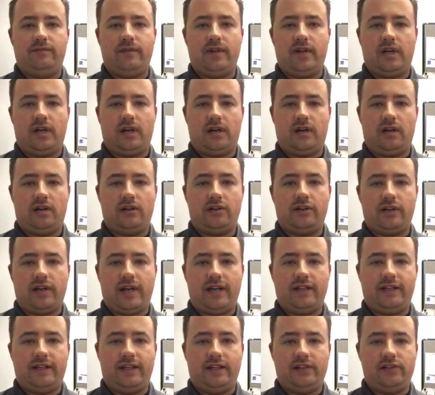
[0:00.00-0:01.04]
a good
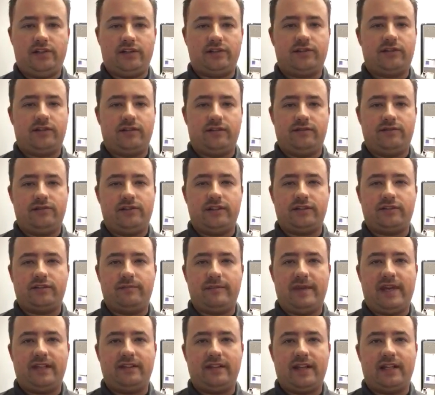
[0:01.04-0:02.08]
idea just to
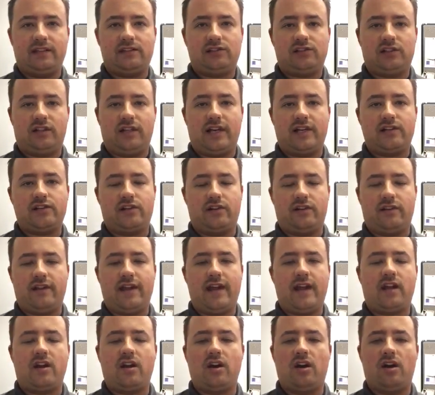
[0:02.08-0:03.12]
make that selection of
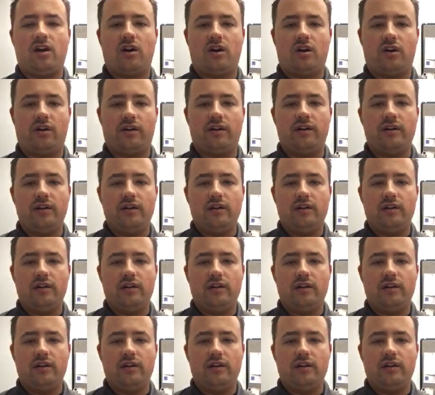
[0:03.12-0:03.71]
that card